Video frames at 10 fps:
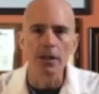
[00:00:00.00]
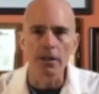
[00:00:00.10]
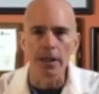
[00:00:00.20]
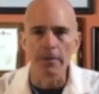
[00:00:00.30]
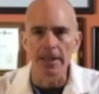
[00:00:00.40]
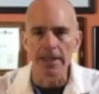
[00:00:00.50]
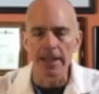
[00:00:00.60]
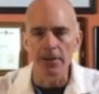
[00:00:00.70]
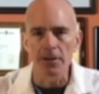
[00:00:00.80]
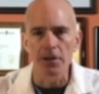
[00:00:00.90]
ligament
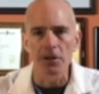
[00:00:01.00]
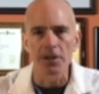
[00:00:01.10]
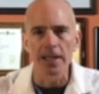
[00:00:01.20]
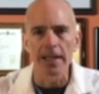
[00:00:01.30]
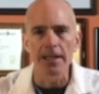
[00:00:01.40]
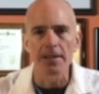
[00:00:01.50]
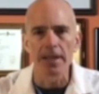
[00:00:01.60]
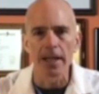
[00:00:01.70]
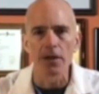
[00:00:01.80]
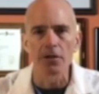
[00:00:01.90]
tear such as an
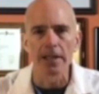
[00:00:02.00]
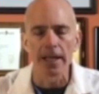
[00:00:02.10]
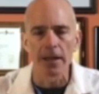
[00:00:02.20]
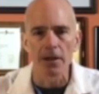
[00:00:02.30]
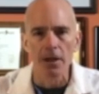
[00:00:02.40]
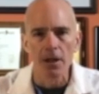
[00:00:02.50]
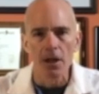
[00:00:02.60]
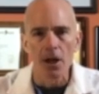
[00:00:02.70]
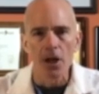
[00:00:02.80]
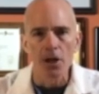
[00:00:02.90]
ACL tear.
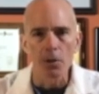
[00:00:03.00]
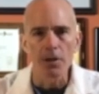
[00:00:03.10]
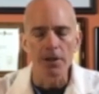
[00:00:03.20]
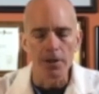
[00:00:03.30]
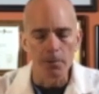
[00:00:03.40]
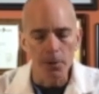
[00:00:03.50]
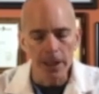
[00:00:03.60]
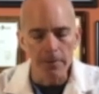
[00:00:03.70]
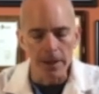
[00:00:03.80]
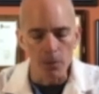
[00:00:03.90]
So with a
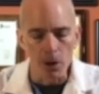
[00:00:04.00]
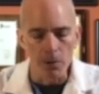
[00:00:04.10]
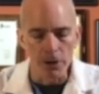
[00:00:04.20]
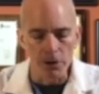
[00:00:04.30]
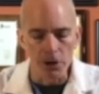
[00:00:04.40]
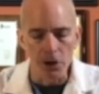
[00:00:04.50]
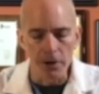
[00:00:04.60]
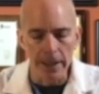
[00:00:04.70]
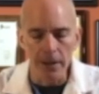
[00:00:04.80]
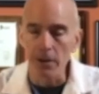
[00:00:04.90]
debridement, what we're
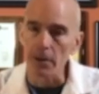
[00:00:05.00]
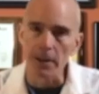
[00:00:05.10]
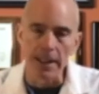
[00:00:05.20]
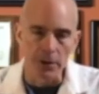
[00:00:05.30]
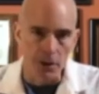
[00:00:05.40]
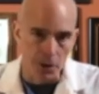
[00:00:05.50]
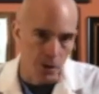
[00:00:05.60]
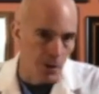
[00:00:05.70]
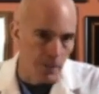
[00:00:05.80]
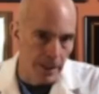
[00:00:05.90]
doing, or it's also
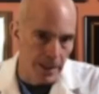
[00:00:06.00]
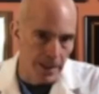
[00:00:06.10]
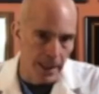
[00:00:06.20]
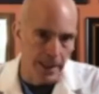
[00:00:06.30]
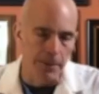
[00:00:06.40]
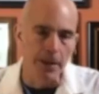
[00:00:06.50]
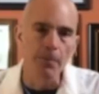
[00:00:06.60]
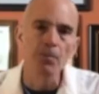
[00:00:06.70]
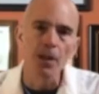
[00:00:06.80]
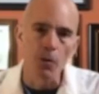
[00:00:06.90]
called a
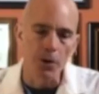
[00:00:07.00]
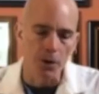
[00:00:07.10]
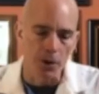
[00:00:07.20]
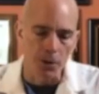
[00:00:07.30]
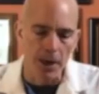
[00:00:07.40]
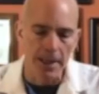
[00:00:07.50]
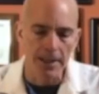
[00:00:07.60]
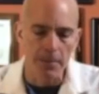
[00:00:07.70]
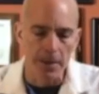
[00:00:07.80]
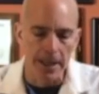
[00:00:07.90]
meniscectomy, with
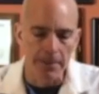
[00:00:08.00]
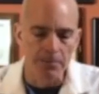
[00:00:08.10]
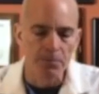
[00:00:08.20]
arthroscopy,